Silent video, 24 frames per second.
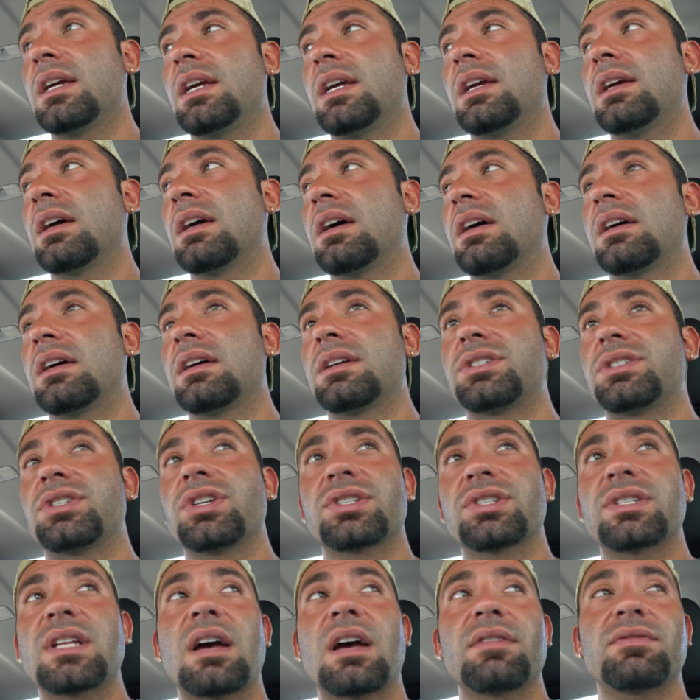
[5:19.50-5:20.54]

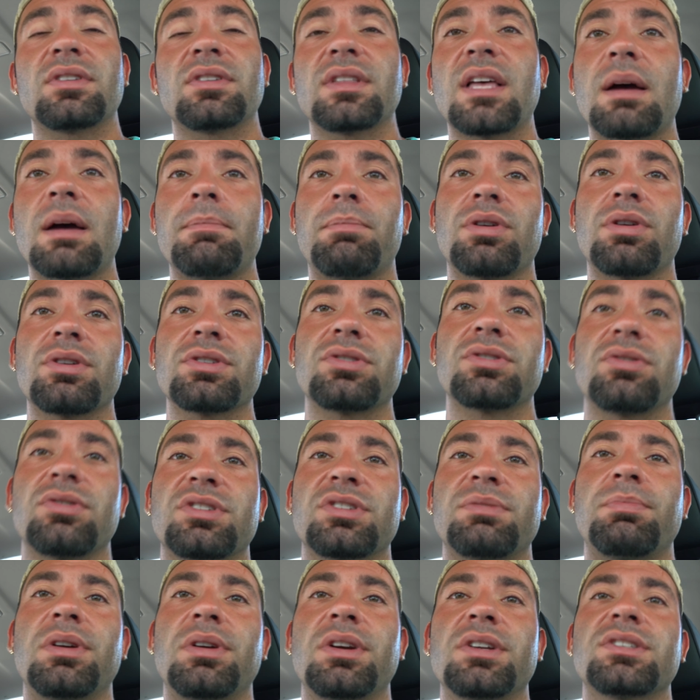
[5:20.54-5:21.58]
just after that personal
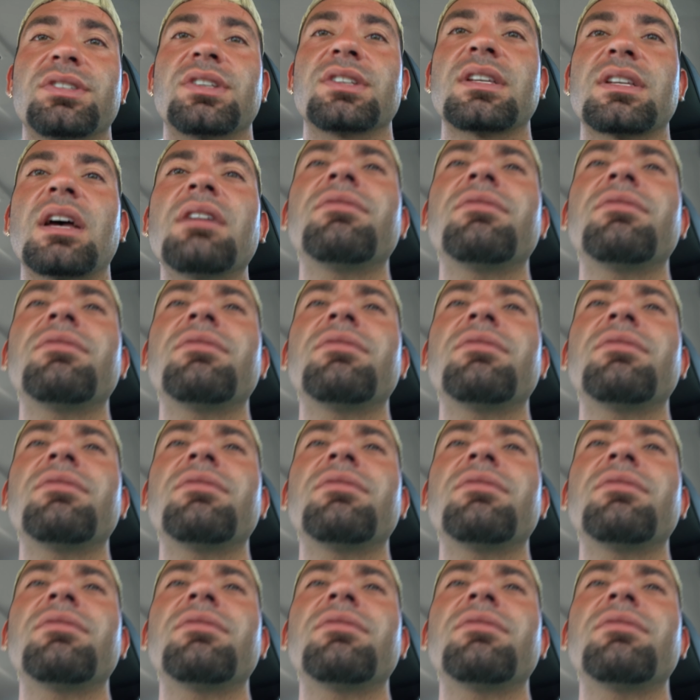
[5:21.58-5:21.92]
experience, because I